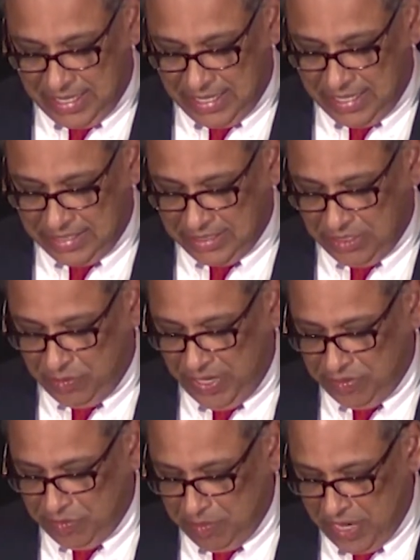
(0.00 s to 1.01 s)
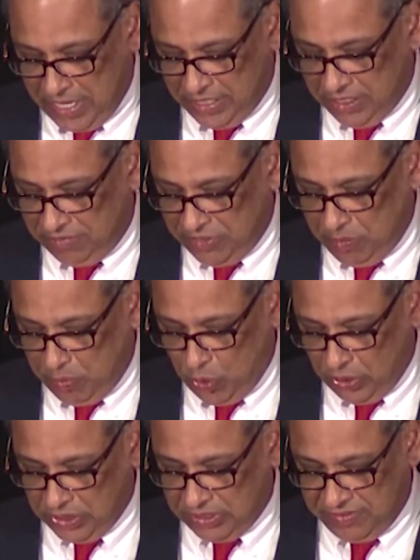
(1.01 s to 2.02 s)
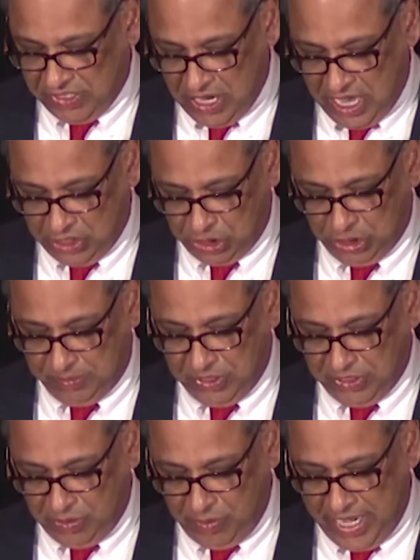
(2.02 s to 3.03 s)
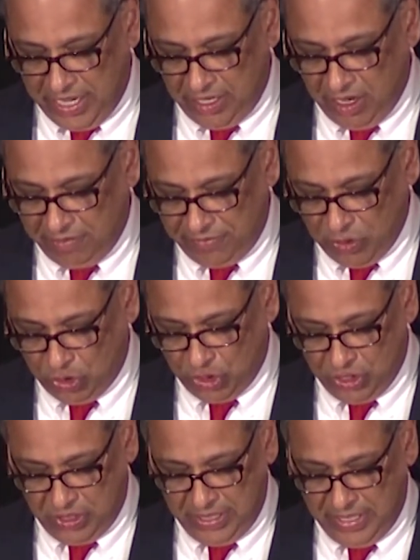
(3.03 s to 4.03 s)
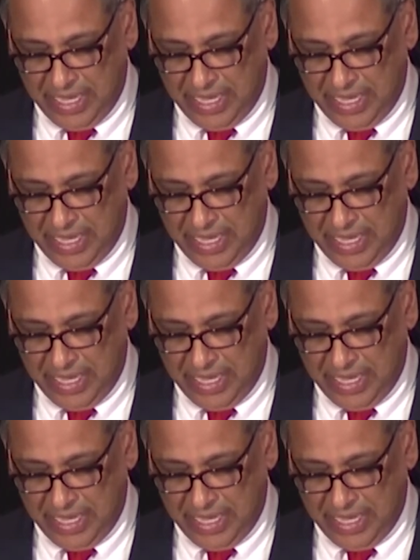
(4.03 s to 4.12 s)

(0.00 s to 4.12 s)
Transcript: It is a great reminder of the importance of scholarships in creating our future